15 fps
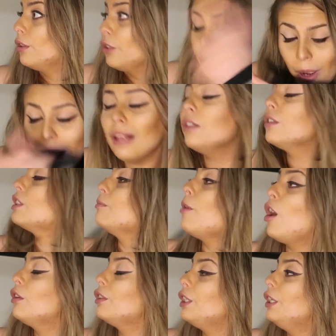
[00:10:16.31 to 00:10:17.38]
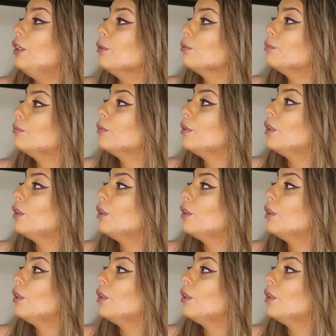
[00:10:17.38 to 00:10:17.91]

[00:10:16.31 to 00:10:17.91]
Do I look small to you?